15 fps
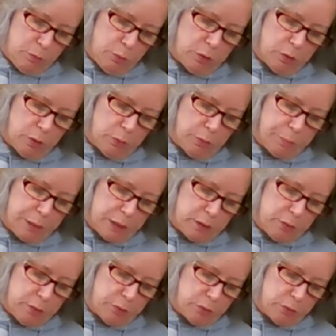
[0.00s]
we'll go about a
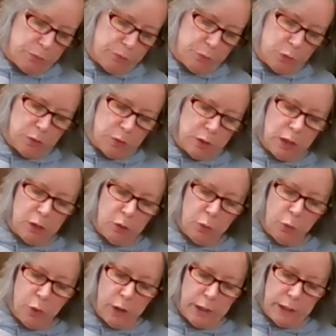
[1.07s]
third full, not
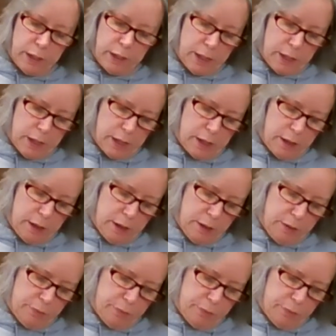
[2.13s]
quite half.